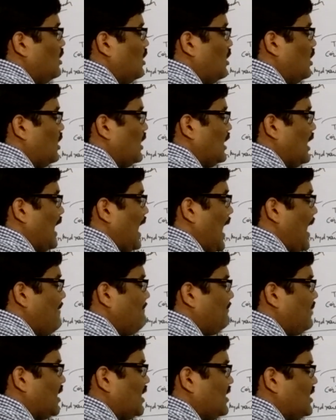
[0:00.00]
Or
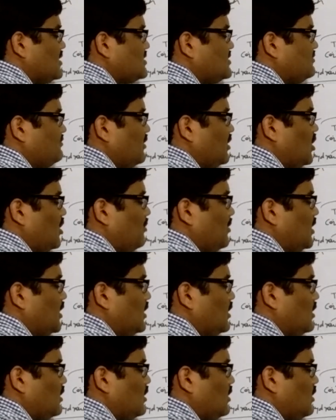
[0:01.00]
Hamburger's
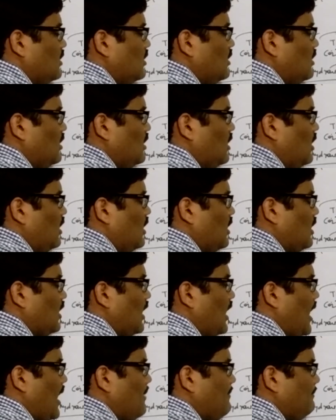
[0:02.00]
phenomenon. Or
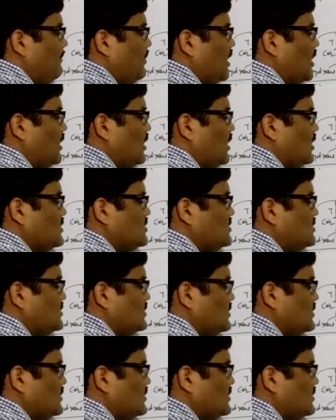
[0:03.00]
Hamburger's